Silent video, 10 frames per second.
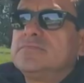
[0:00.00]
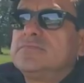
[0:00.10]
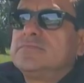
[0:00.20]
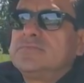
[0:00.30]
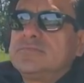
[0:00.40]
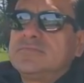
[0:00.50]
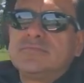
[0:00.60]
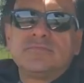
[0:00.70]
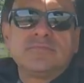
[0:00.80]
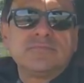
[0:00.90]

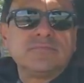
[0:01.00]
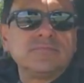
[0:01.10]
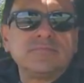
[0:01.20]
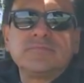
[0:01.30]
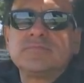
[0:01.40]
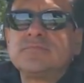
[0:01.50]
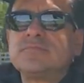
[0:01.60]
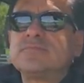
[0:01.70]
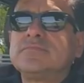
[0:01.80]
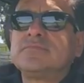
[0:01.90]

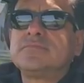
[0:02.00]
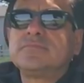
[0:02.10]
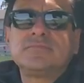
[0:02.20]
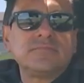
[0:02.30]
(silent)